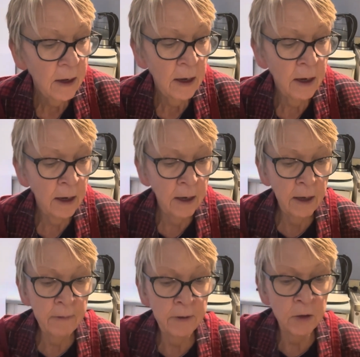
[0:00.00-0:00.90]

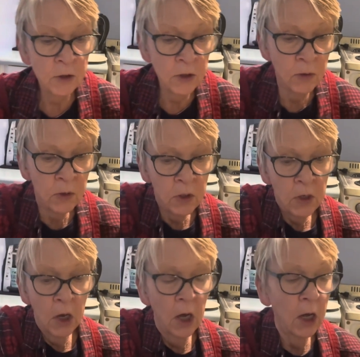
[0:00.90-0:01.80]
I've also
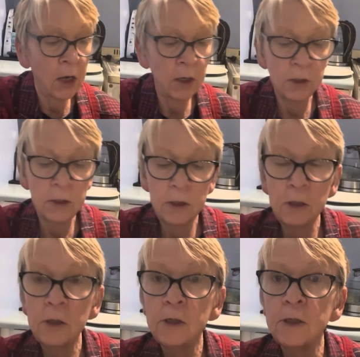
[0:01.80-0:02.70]
got
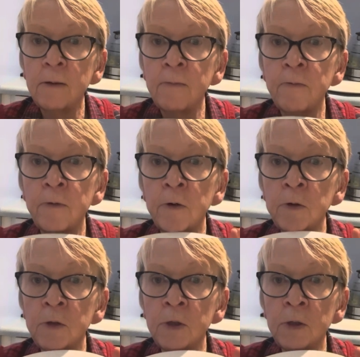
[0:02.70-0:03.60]
some
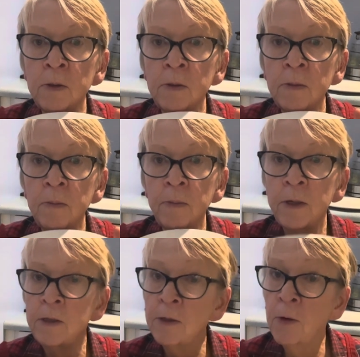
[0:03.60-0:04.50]
frozen
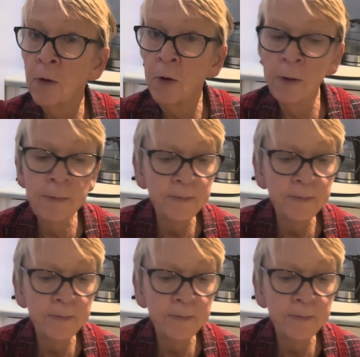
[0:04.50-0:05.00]
peas and corn,